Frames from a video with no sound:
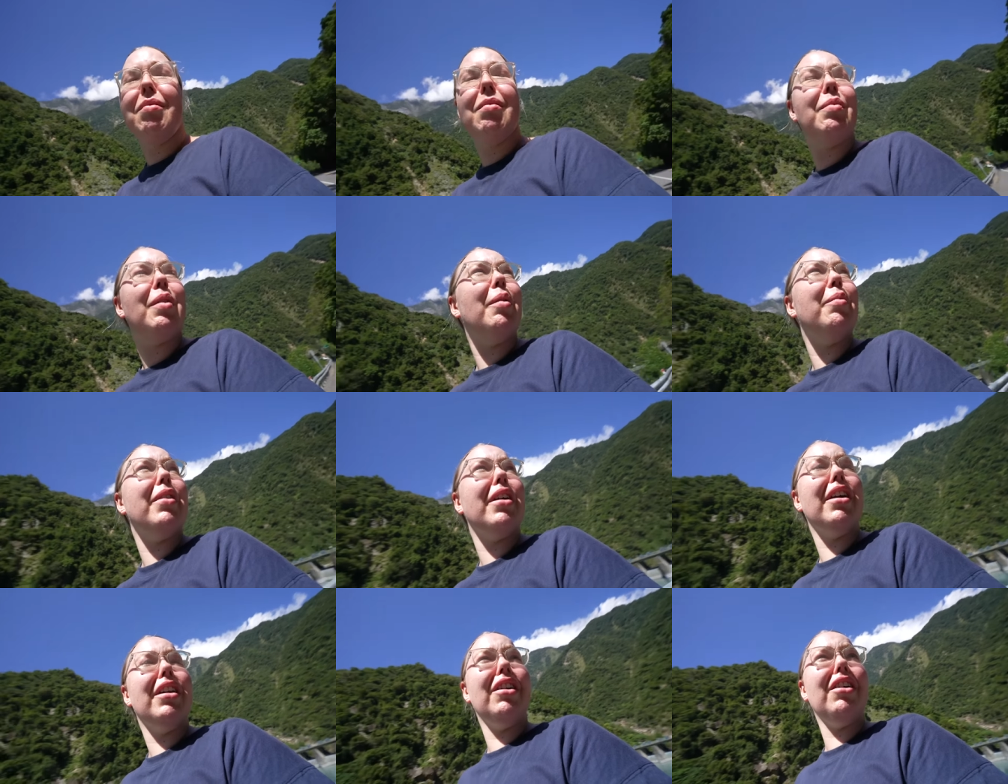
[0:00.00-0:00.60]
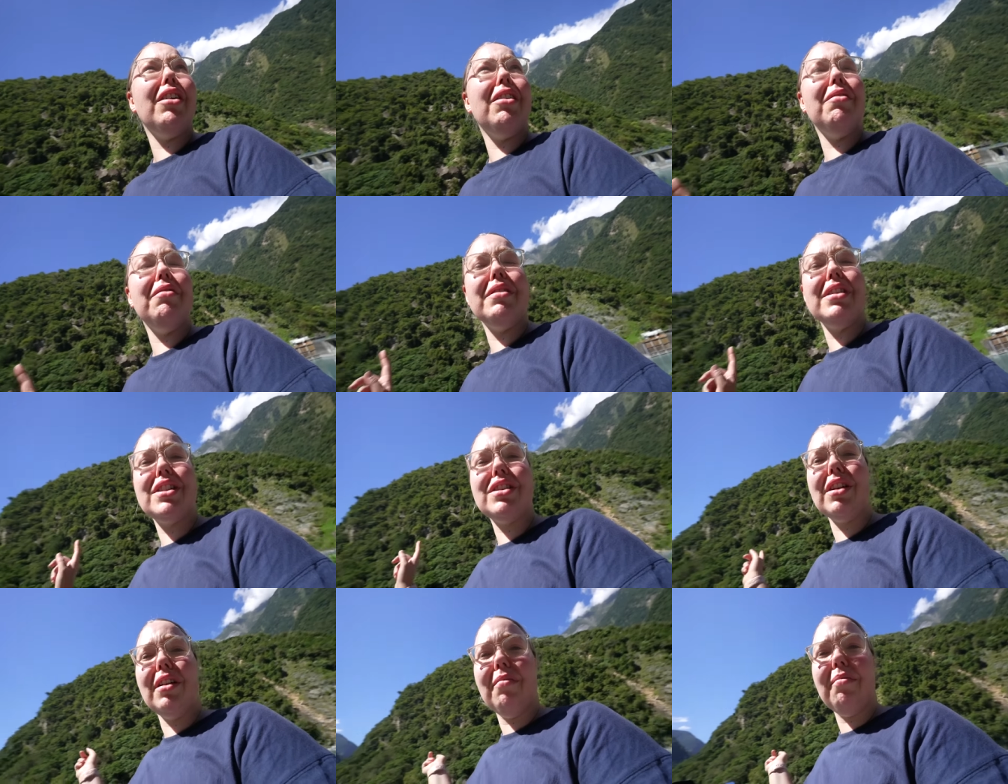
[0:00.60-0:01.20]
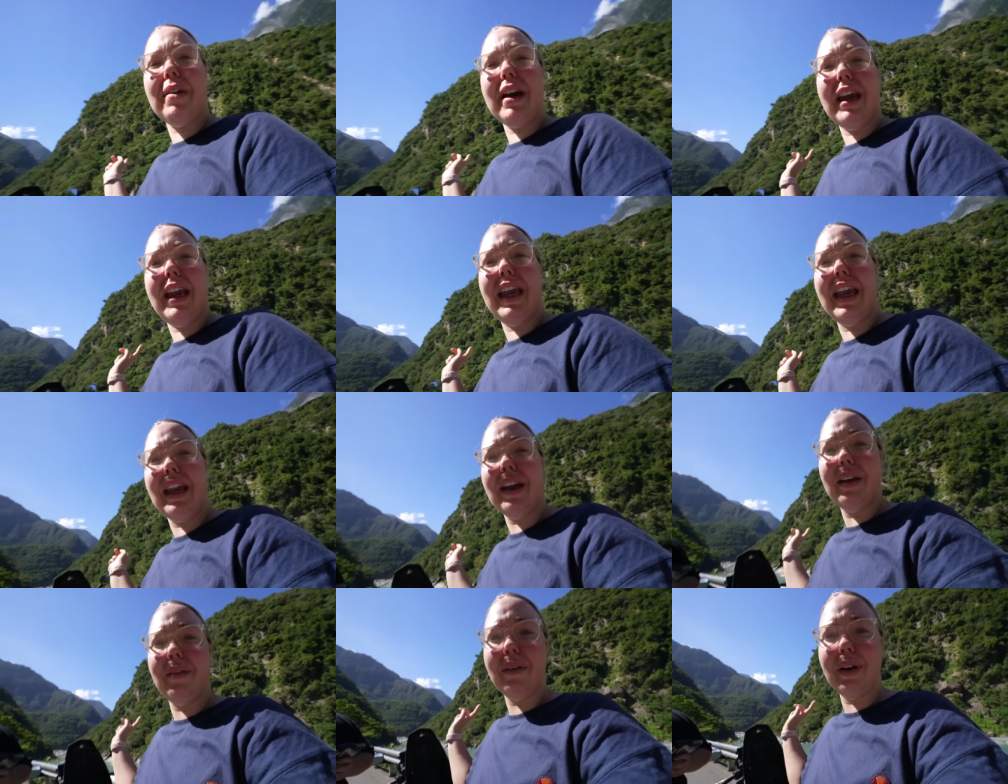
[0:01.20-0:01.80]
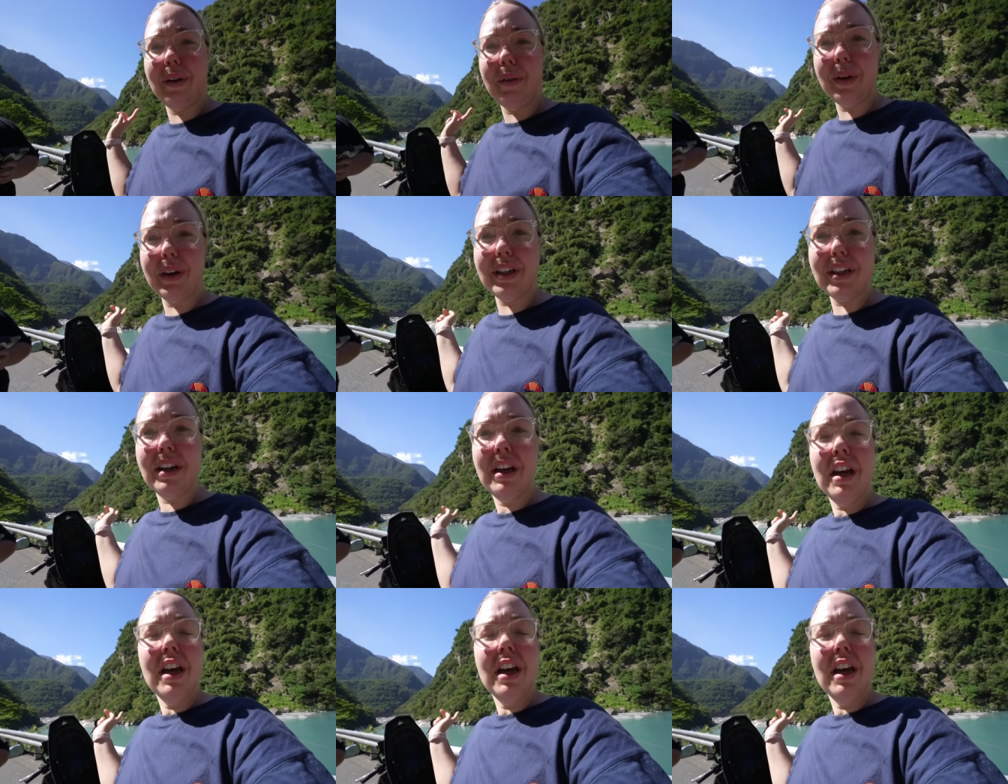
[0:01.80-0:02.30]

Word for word: probably gonna we stop by here where we